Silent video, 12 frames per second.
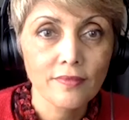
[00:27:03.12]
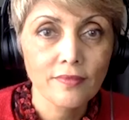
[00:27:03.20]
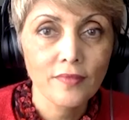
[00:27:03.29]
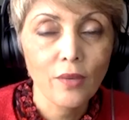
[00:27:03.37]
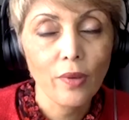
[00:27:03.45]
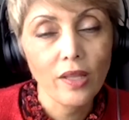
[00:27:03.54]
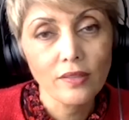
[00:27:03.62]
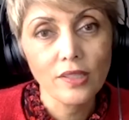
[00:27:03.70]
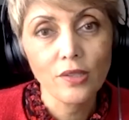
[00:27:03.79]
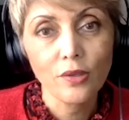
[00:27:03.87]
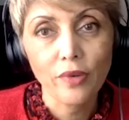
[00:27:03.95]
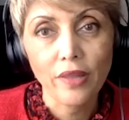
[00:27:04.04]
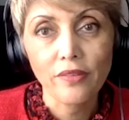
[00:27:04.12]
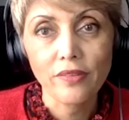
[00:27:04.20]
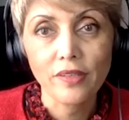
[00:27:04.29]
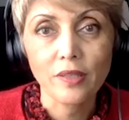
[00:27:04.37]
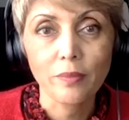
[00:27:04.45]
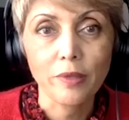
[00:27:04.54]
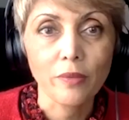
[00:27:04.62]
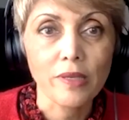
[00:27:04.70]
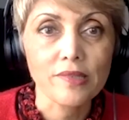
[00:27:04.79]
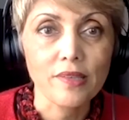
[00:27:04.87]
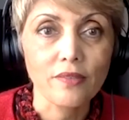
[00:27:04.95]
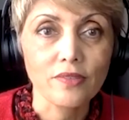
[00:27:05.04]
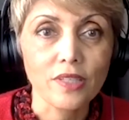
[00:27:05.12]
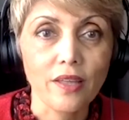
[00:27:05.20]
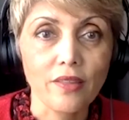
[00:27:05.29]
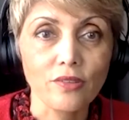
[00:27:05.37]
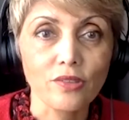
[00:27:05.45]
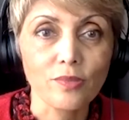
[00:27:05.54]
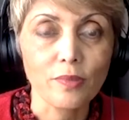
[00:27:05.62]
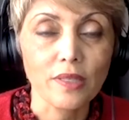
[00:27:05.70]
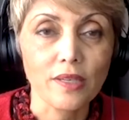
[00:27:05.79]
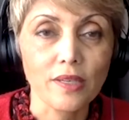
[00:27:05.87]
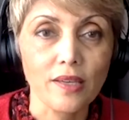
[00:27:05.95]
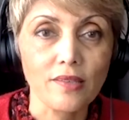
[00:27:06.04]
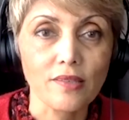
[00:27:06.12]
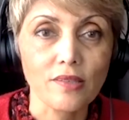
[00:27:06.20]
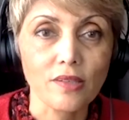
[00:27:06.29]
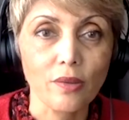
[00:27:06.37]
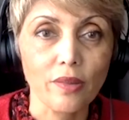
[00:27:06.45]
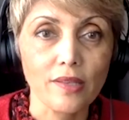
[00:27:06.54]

Well, rather than compare myself to others, because, that's